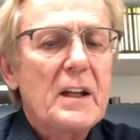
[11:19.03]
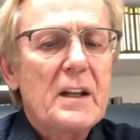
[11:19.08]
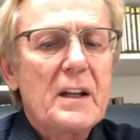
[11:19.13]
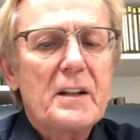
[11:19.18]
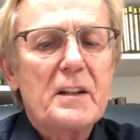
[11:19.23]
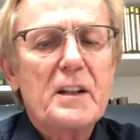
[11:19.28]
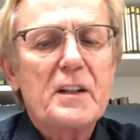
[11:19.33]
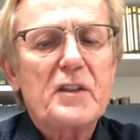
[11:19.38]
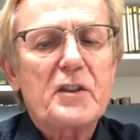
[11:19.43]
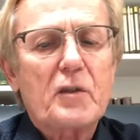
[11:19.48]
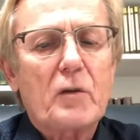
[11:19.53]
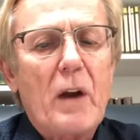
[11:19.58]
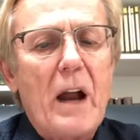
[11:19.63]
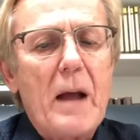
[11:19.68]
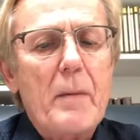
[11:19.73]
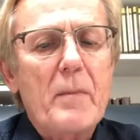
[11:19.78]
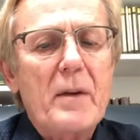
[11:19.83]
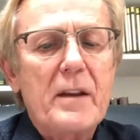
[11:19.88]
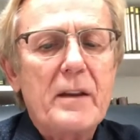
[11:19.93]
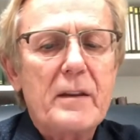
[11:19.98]

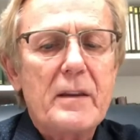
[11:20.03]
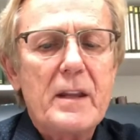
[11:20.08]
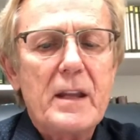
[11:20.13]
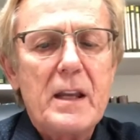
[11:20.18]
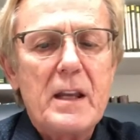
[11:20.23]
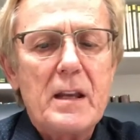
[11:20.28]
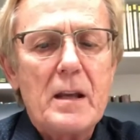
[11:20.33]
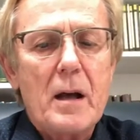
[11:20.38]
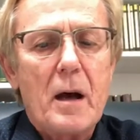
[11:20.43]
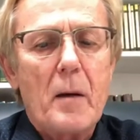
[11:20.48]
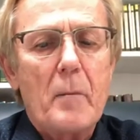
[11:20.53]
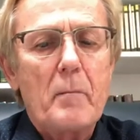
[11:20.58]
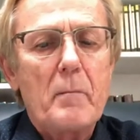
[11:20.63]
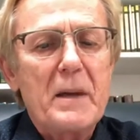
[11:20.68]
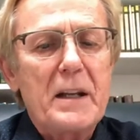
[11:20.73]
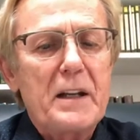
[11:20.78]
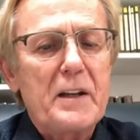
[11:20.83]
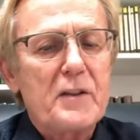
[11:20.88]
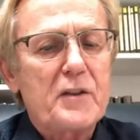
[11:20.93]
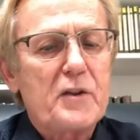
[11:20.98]
describing the uh,
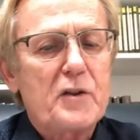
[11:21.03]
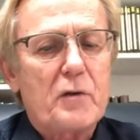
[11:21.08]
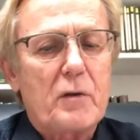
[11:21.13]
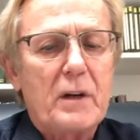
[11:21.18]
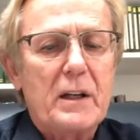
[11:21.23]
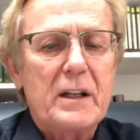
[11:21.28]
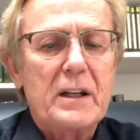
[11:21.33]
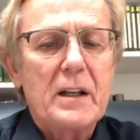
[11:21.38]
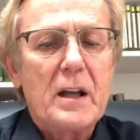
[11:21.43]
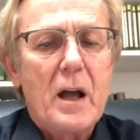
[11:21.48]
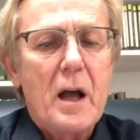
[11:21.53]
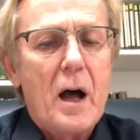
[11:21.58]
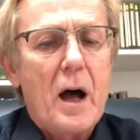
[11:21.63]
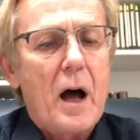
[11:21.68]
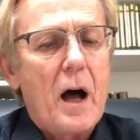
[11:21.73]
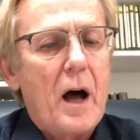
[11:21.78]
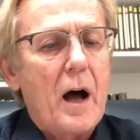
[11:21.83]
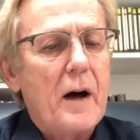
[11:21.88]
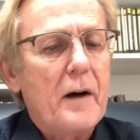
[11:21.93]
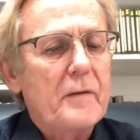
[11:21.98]
ministry
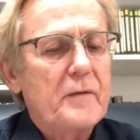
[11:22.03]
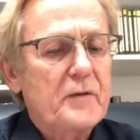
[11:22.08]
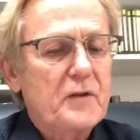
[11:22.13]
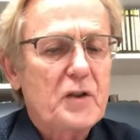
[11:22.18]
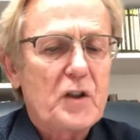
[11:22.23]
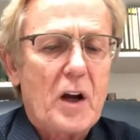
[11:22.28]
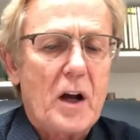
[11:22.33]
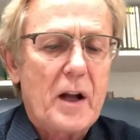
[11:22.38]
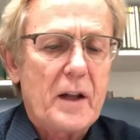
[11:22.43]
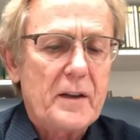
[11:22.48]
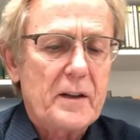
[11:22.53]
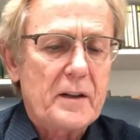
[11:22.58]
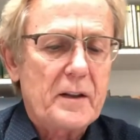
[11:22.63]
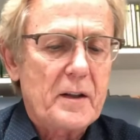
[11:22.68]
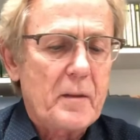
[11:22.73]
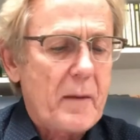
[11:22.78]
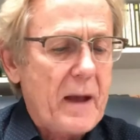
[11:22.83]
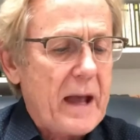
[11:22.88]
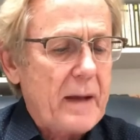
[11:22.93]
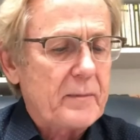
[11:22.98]
of John the
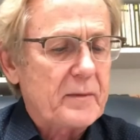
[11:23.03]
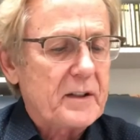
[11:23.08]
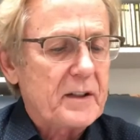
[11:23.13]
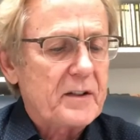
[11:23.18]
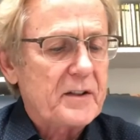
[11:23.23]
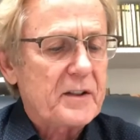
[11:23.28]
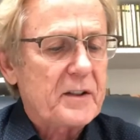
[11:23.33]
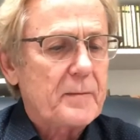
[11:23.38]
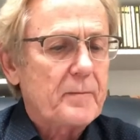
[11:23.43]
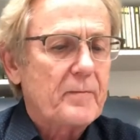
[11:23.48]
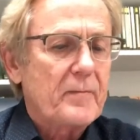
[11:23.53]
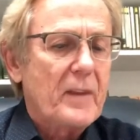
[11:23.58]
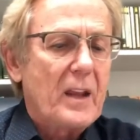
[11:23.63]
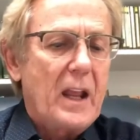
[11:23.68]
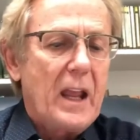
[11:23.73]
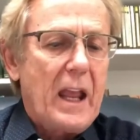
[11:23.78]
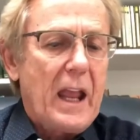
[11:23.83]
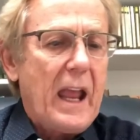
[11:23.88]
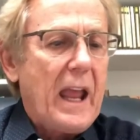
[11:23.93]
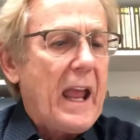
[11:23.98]
Baptist.
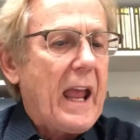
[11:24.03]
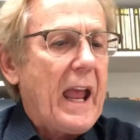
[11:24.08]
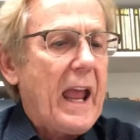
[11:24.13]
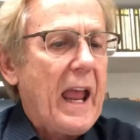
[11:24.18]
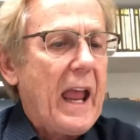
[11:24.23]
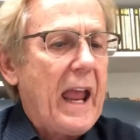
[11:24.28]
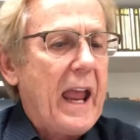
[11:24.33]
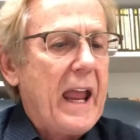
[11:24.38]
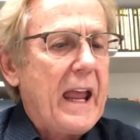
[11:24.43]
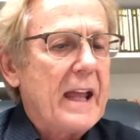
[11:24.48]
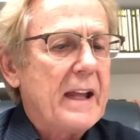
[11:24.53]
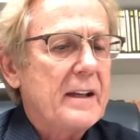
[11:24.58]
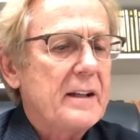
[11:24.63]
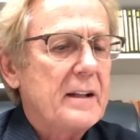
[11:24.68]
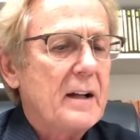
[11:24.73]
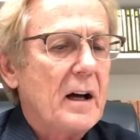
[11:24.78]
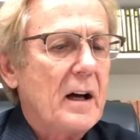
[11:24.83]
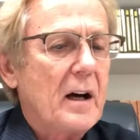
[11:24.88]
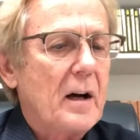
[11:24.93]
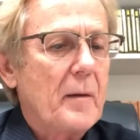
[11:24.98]
And
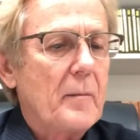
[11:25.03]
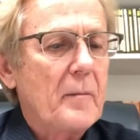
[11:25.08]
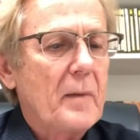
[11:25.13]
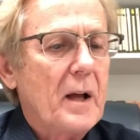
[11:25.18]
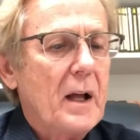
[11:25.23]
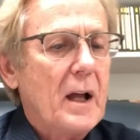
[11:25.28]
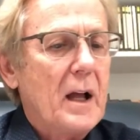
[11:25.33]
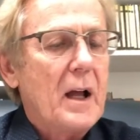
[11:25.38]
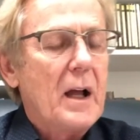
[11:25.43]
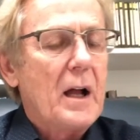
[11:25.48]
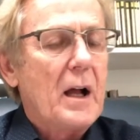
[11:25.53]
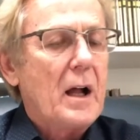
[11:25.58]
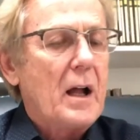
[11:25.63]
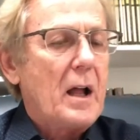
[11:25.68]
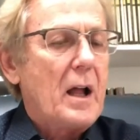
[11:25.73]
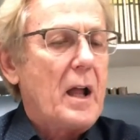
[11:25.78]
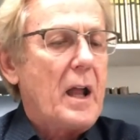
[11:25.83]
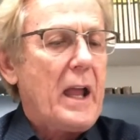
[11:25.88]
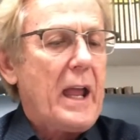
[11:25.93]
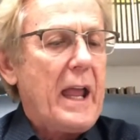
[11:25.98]
um,
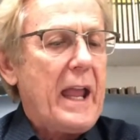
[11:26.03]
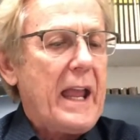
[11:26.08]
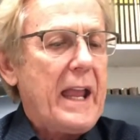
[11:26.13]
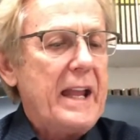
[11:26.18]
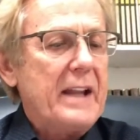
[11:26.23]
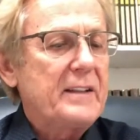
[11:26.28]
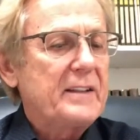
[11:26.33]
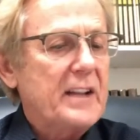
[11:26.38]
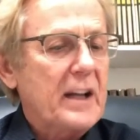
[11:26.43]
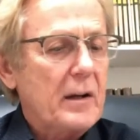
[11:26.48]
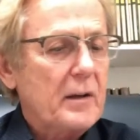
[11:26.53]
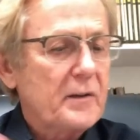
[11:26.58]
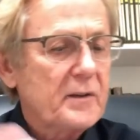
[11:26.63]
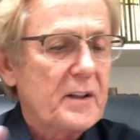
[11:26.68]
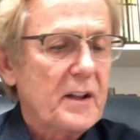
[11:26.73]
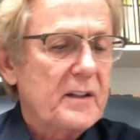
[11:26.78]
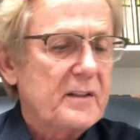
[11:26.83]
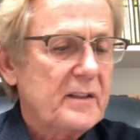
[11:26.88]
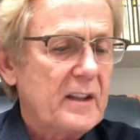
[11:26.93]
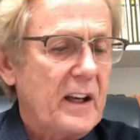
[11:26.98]
he tells
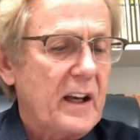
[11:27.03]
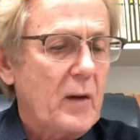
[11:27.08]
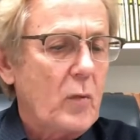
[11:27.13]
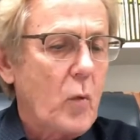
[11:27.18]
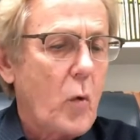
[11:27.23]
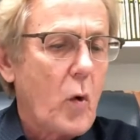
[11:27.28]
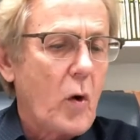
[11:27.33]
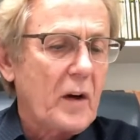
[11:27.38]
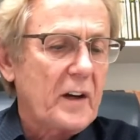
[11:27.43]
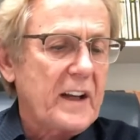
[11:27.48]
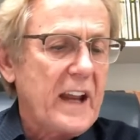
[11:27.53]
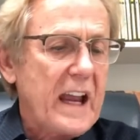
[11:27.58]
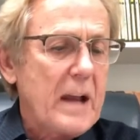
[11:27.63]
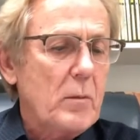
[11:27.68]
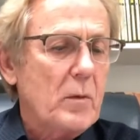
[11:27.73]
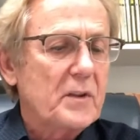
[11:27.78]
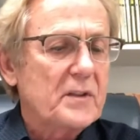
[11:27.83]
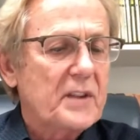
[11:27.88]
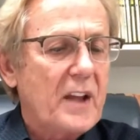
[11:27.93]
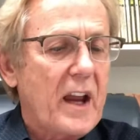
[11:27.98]
us that he wore
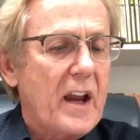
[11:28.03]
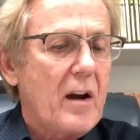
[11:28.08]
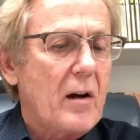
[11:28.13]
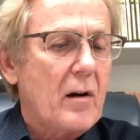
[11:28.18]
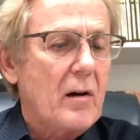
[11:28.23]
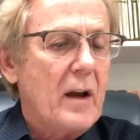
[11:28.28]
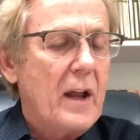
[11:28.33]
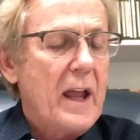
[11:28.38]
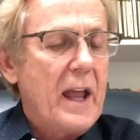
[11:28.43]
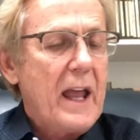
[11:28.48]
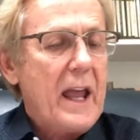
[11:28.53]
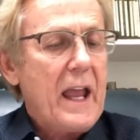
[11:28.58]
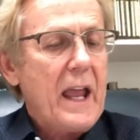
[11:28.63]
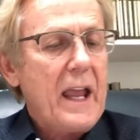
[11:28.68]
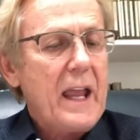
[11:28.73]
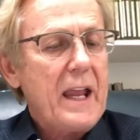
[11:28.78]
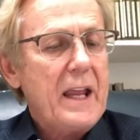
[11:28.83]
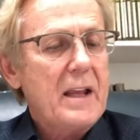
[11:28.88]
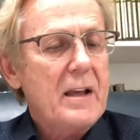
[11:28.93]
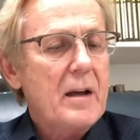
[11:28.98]
camel's hair,
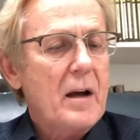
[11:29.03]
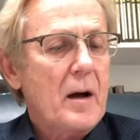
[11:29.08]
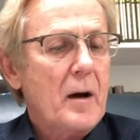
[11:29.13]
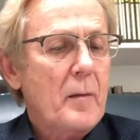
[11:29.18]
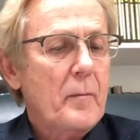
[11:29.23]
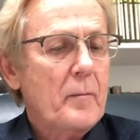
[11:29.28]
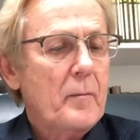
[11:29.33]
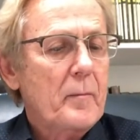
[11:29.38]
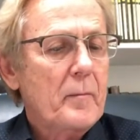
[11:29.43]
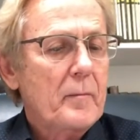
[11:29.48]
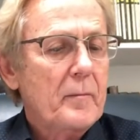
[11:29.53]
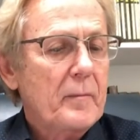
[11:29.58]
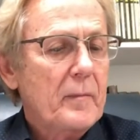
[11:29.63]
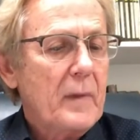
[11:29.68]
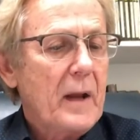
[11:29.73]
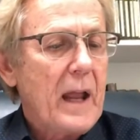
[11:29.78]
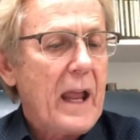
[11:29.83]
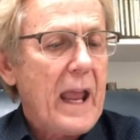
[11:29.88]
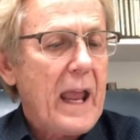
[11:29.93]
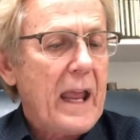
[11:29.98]
he uh,
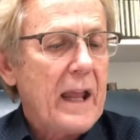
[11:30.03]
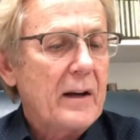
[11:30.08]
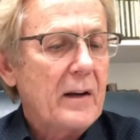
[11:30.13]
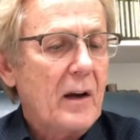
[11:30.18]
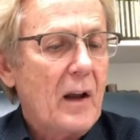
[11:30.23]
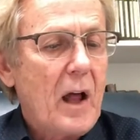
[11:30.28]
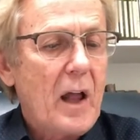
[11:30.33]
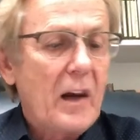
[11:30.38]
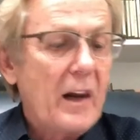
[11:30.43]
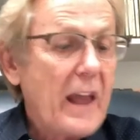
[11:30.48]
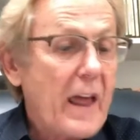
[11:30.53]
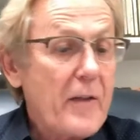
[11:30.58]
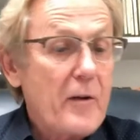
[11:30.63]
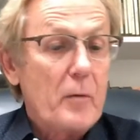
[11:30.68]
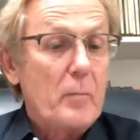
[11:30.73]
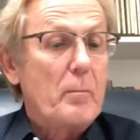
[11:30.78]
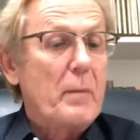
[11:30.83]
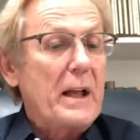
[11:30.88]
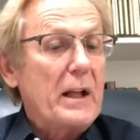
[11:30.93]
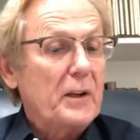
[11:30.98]
and a leather
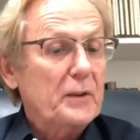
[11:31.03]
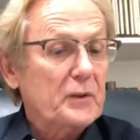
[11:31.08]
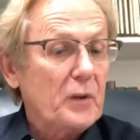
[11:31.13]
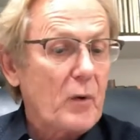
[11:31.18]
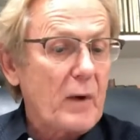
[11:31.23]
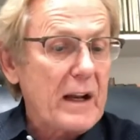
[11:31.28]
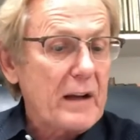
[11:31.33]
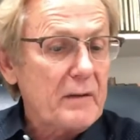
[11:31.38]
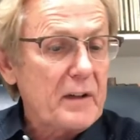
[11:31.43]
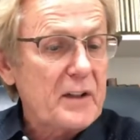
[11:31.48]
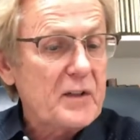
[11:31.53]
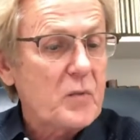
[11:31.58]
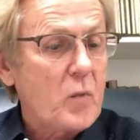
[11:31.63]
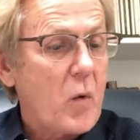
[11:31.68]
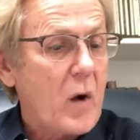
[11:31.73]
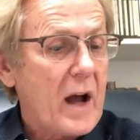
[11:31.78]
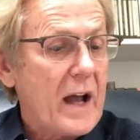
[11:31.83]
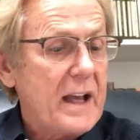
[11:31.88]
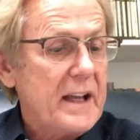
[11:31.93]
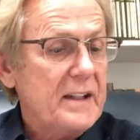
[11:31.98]
belt around his
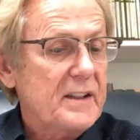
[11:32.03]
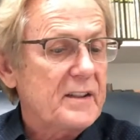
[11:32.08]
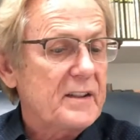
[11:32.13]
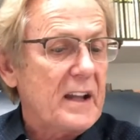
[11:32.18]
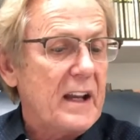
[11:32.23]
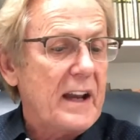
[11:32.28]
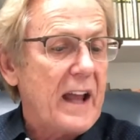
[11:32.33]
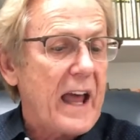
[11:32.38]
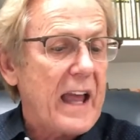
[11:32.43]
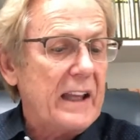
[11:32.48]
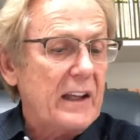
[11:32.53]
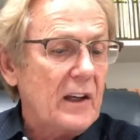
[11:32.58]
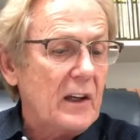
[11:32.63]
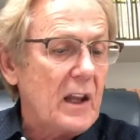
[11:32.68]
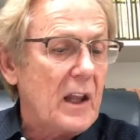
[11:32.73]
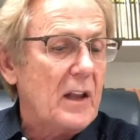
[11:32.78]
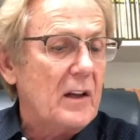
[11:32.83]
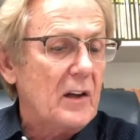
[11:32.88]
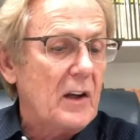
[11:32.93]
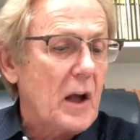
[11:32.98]
waist and ate
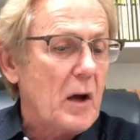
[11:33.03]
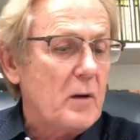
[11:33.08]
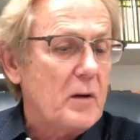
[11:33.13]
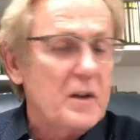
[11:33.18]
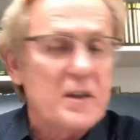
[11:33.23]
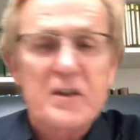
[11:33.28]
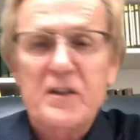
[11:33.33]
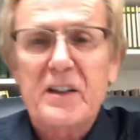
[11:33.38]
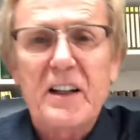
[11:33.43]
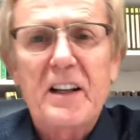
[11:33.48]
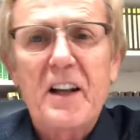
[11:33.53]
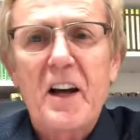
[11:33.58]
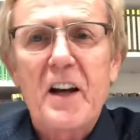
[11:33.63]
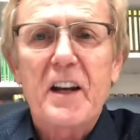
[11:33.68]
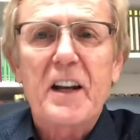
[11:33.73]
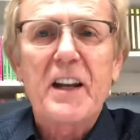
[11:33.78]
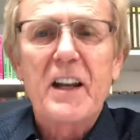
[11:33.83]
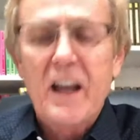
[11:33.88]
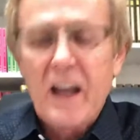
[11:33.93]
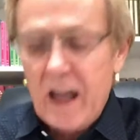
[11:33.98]
locust and
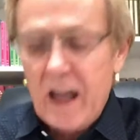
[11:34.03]
honey.